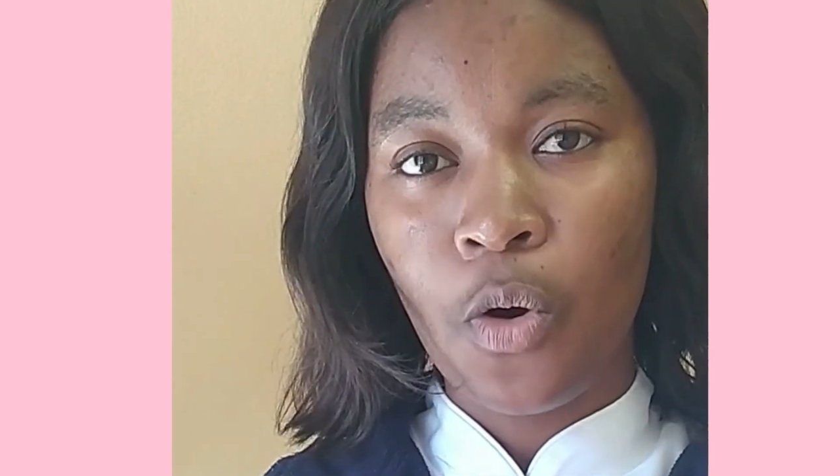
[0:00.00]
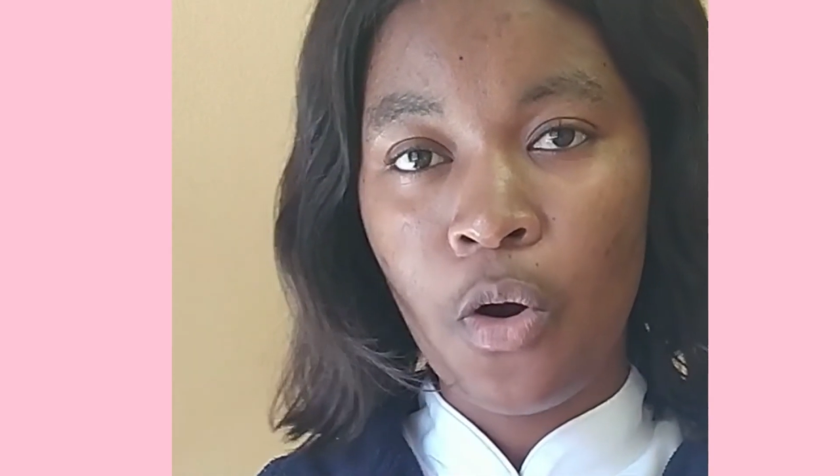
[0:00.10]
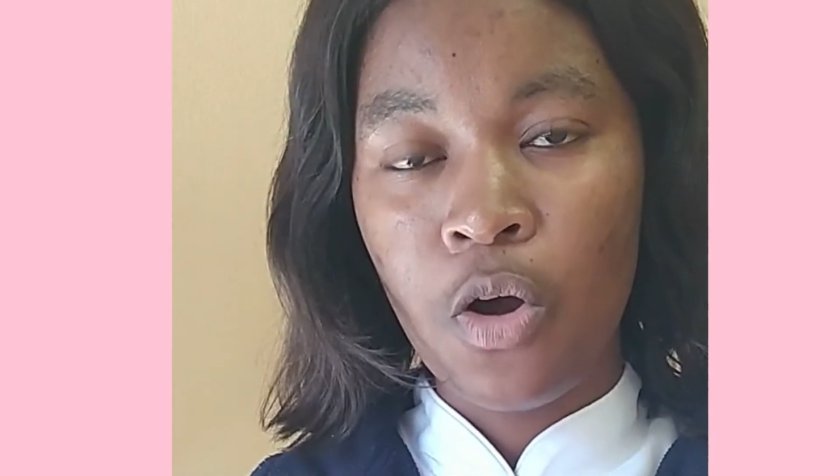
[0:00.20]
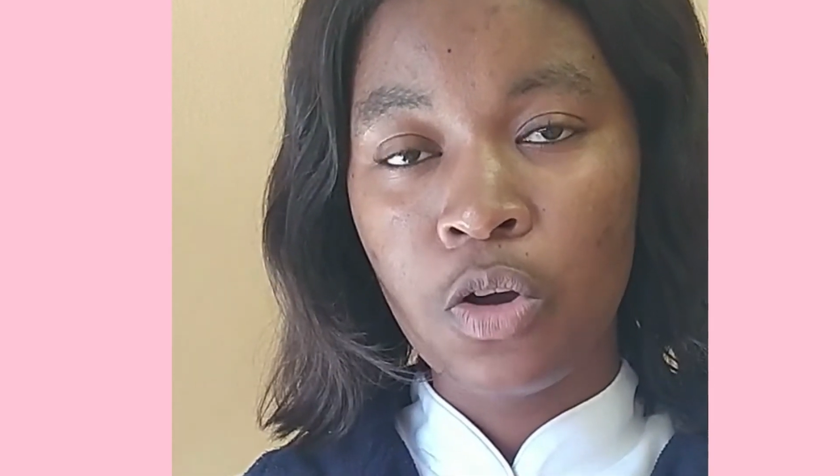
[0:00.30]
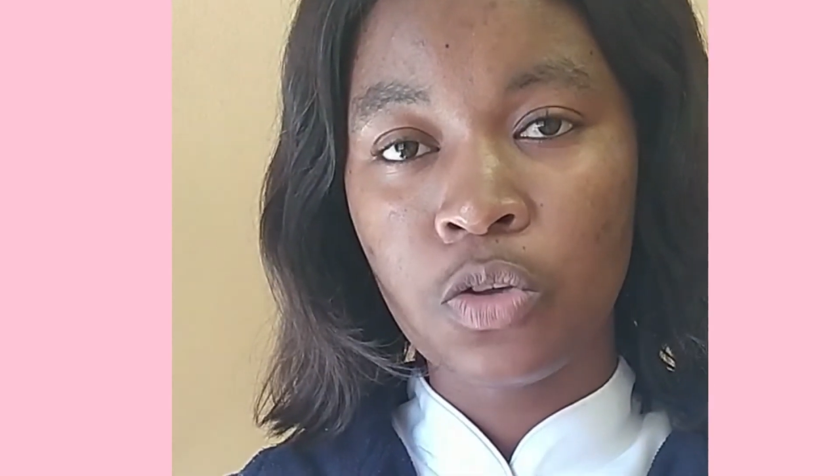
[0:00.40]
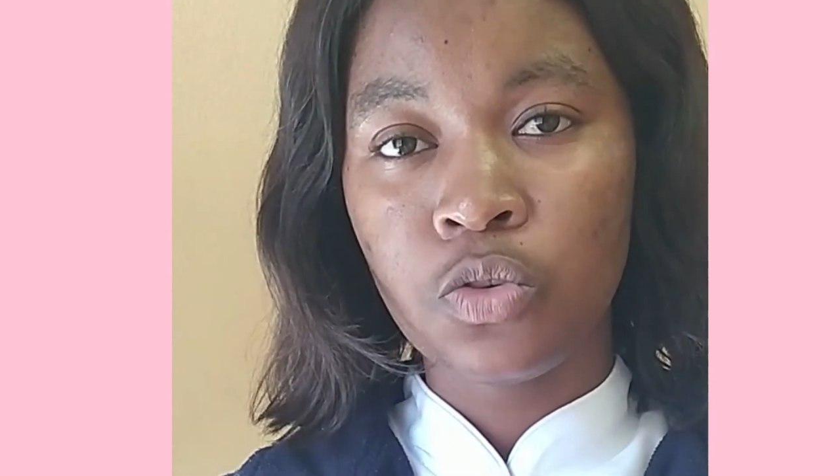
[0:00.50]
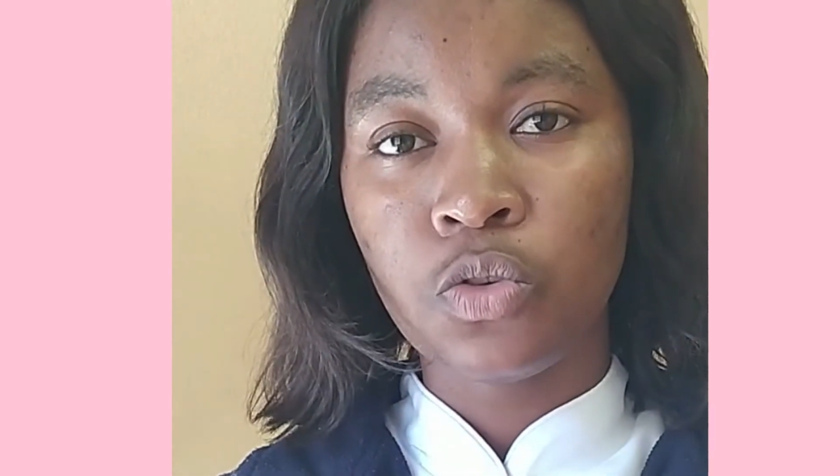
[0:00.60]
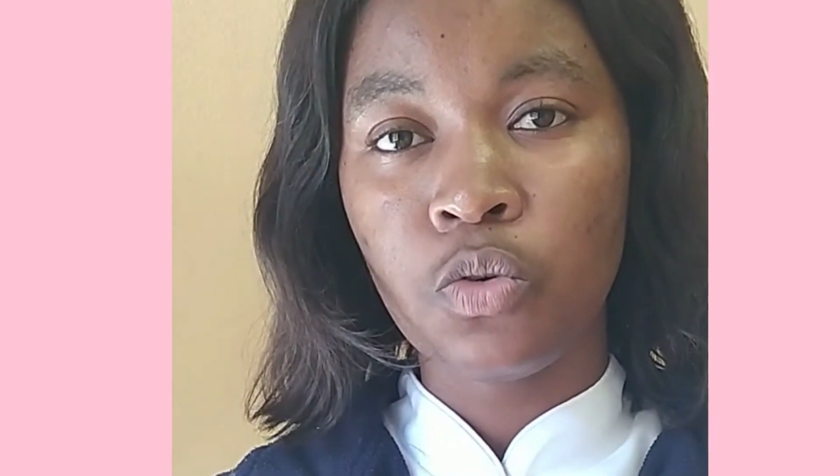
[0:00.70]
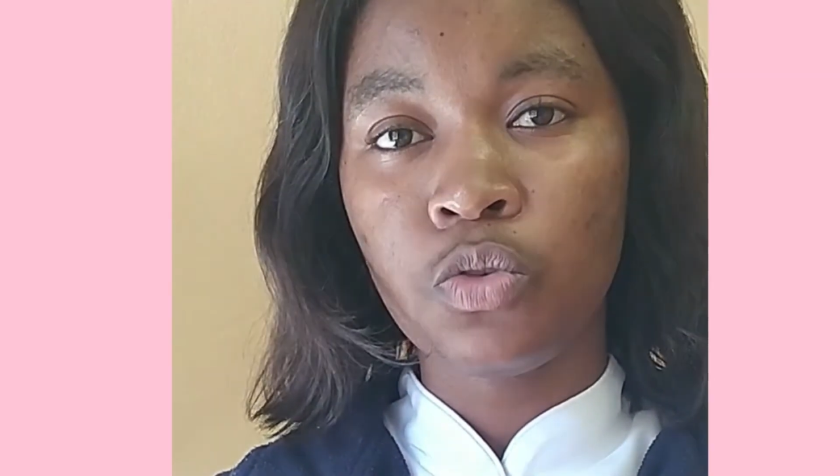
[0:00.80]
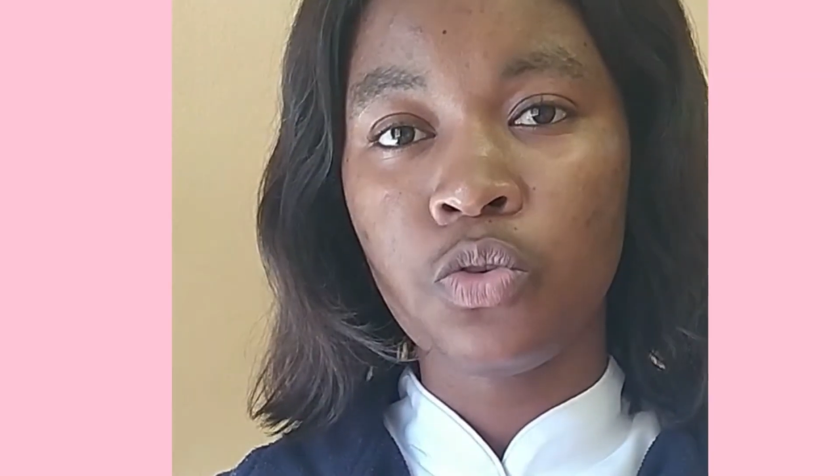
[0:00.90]
score,
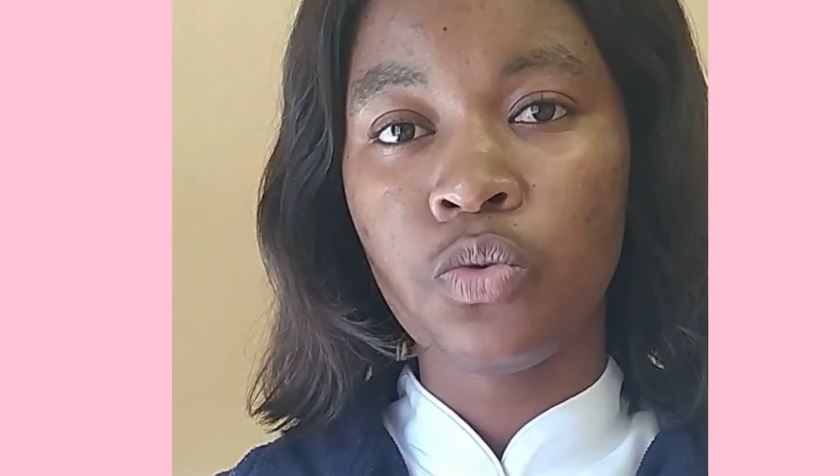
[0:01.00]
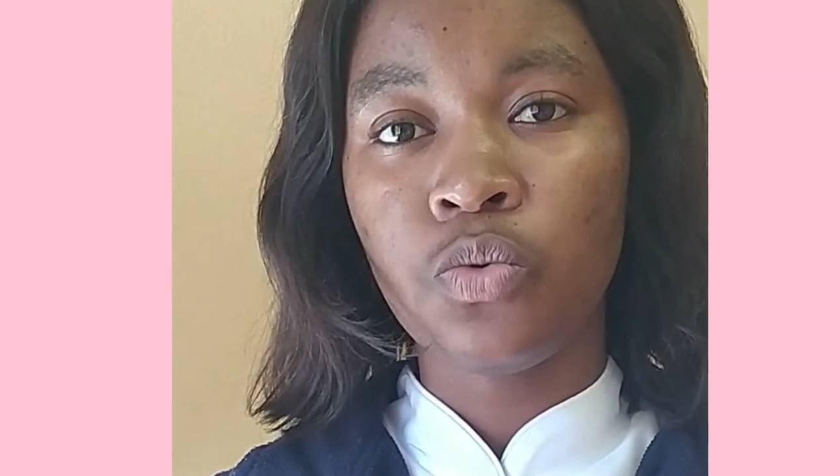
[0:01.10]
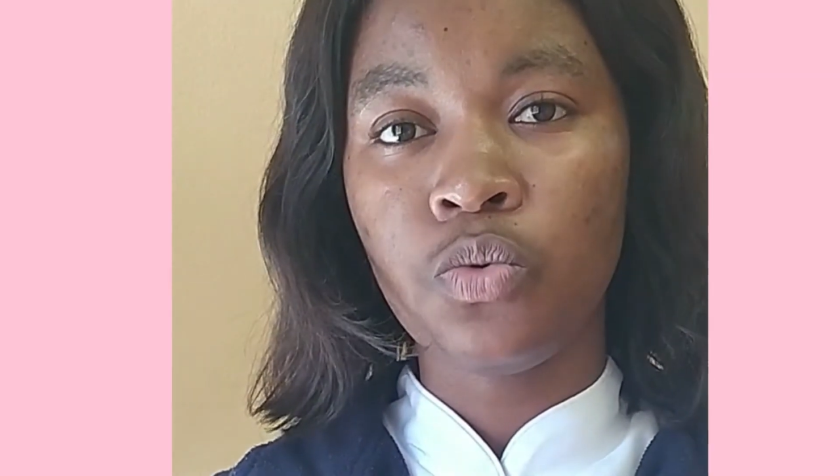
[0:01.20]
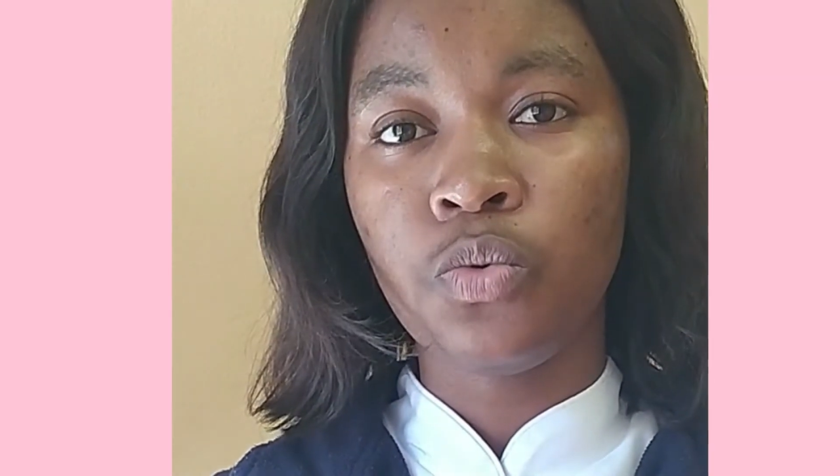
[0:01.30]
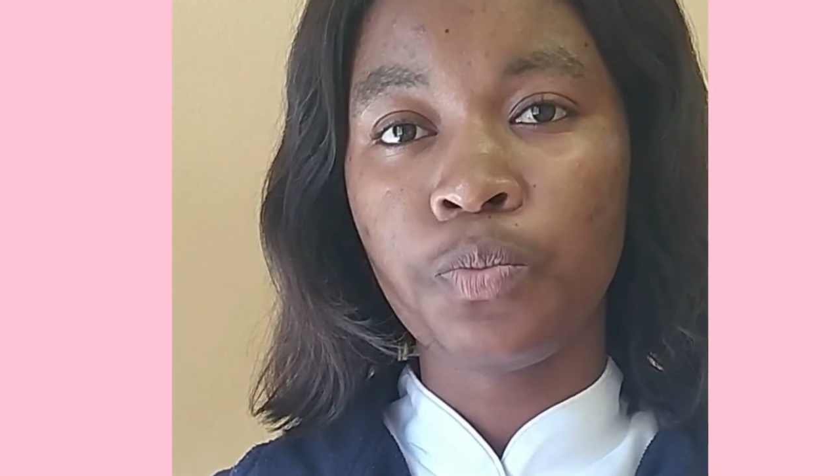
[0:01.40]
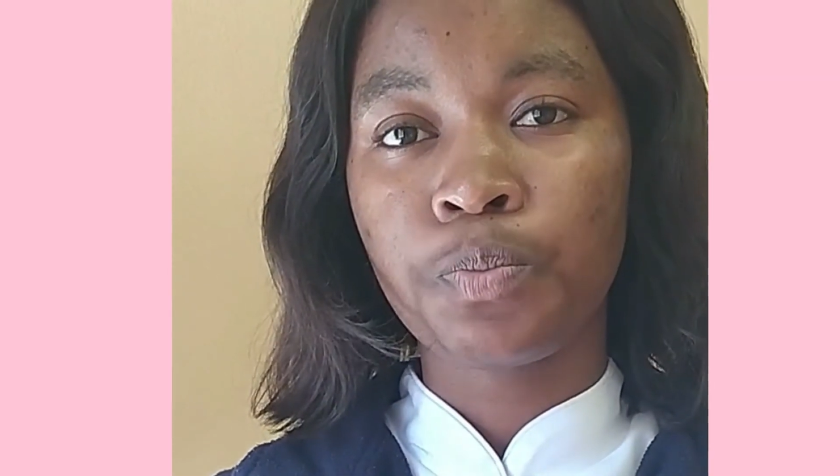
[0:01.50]
so to